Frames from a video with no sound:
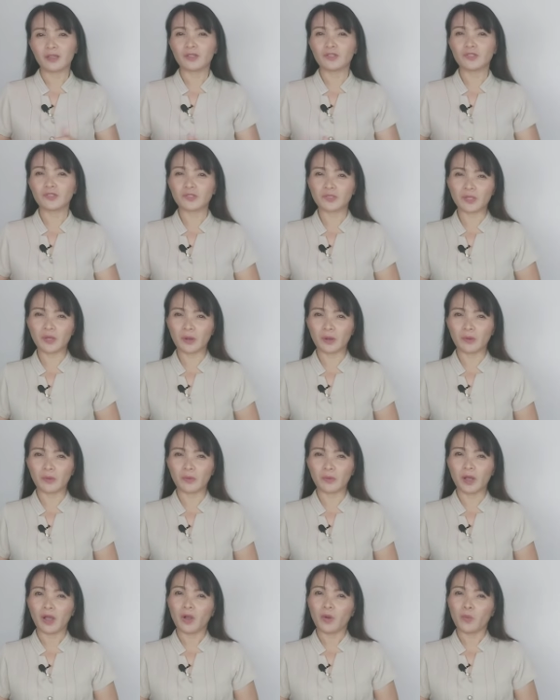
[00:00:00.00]

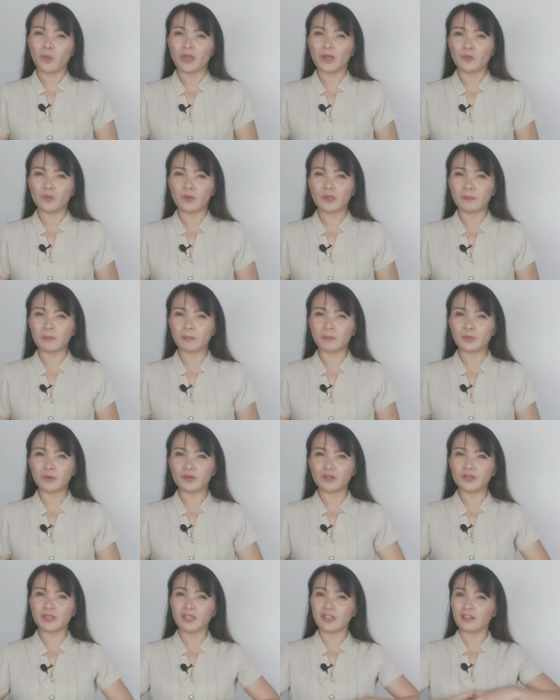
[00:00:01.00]
So, when we
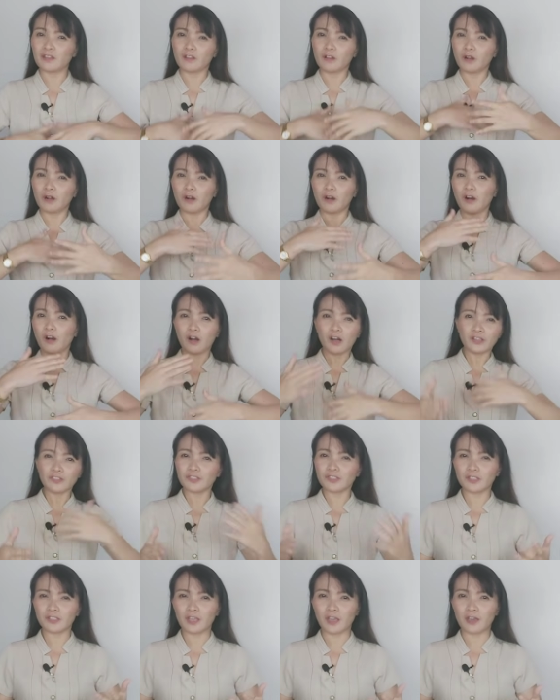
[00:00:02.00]
put it all
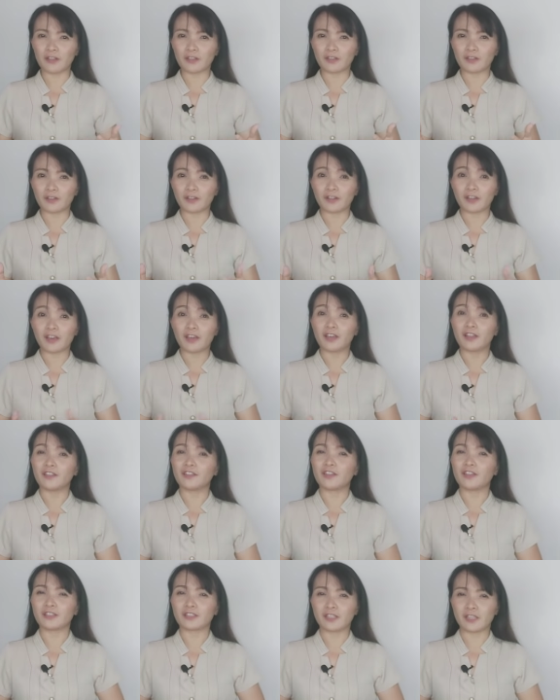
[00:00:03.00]
together,
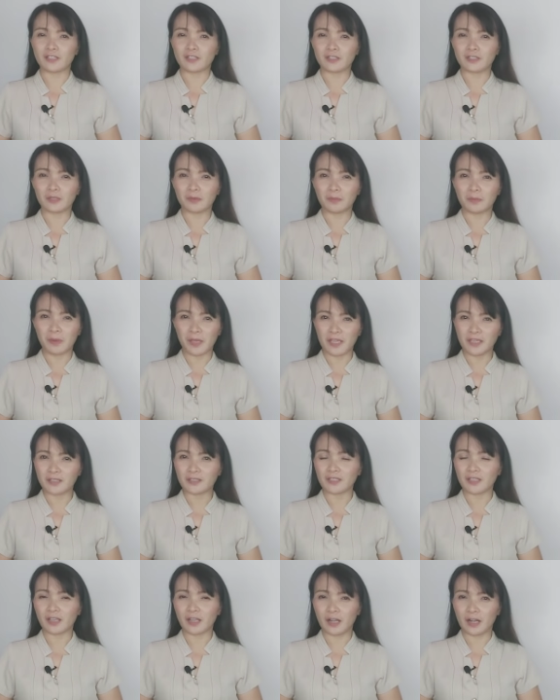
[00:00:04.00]
this is the
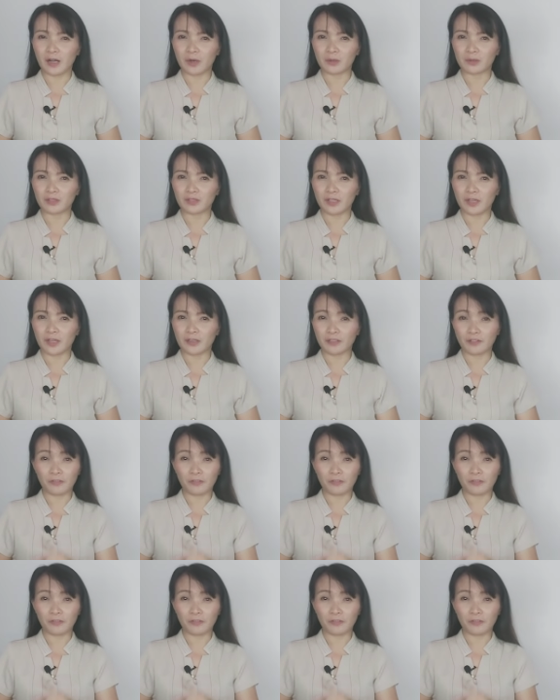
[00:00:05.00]
basic outline.